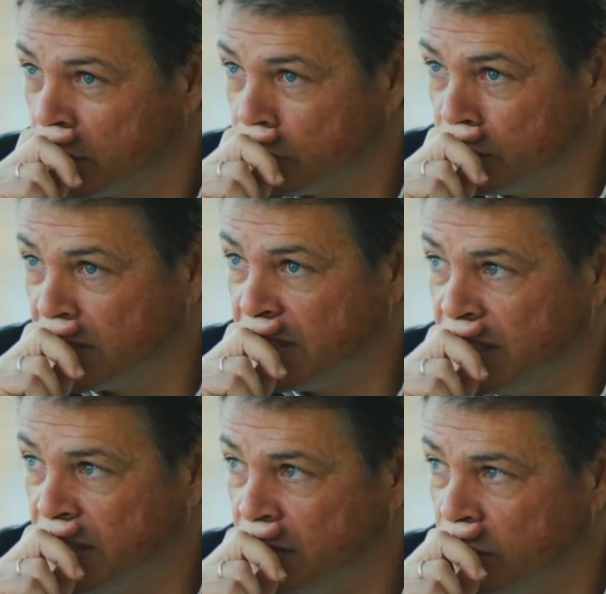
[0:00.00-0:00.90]

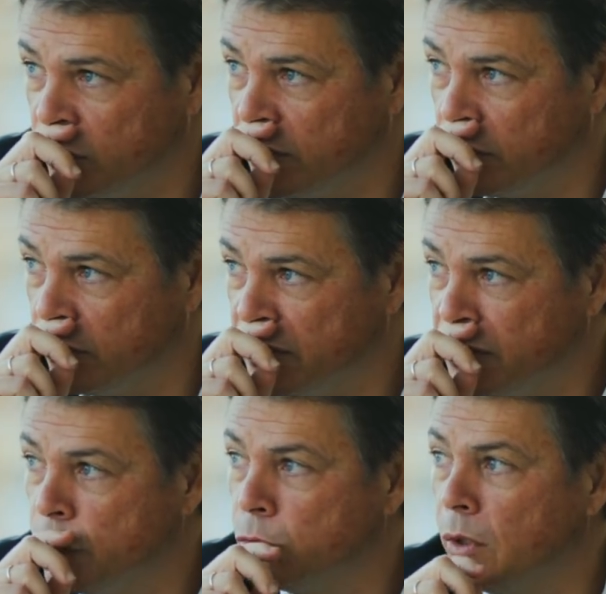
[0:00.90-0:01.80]
currently the,
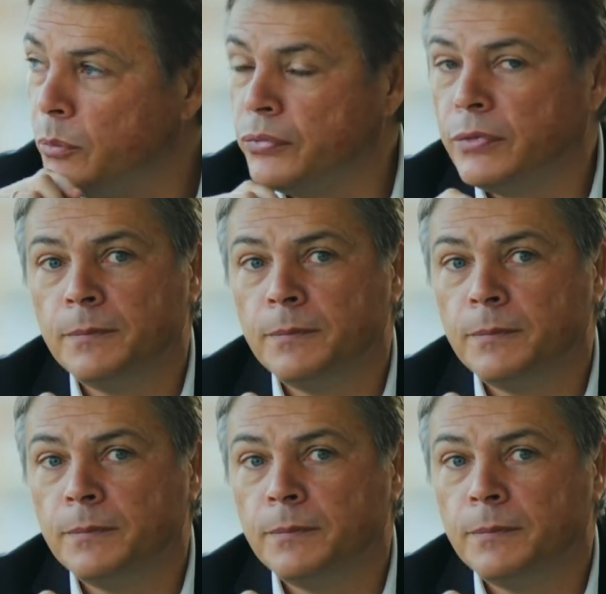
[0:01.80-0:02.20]
in europe